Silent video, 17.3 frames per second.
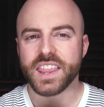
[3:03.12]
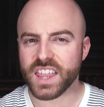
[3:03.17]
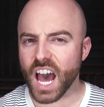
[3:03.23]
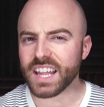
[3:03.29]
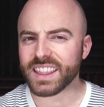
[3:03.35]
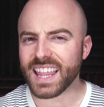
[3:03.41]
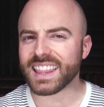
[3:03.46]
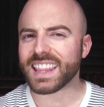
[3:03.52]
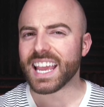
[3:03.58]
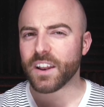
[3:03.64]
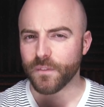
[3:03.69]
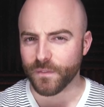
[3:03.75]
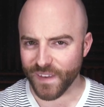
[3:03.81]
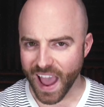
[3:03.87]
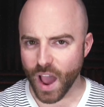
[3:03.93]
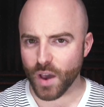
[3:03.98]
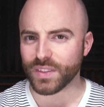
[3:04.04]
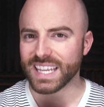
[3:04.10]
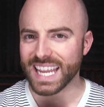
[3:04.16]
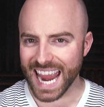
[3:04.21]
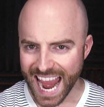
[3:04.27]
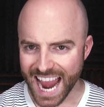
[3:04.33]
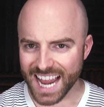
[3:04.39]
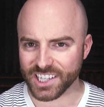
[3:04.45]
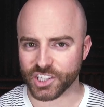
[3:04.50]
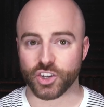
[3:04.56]
thought that they had found the
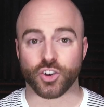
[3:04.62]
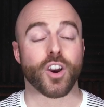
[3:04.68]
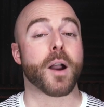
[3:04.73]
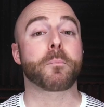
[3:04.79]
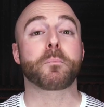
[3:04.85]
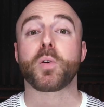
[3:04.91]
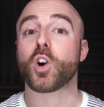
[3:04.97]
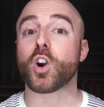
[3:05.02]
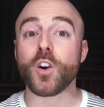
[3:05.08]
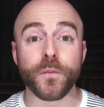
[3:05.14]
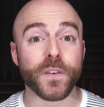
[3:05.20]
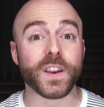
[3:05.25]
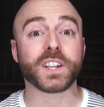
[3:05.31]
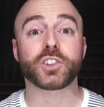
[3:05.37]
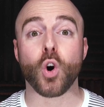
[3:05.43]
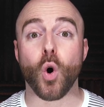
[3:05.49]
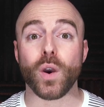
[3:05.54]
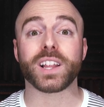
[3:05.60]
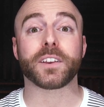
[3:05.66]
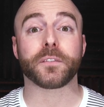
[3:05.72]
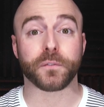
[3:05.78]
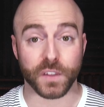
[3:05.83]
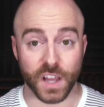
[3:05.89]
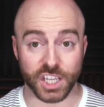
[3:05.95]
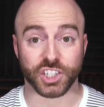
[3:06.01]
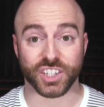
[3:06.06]
answer, a perfect toilet
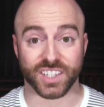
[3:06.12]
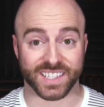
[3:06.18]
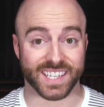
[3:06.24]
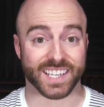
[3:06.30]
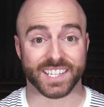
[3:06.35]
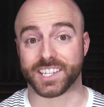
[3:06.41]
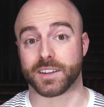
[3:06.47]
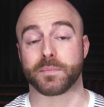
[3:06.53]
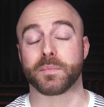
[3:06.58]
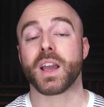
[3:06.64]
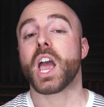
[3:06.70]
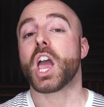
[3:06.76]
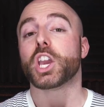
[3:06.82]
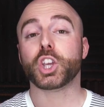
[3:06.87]
flushing system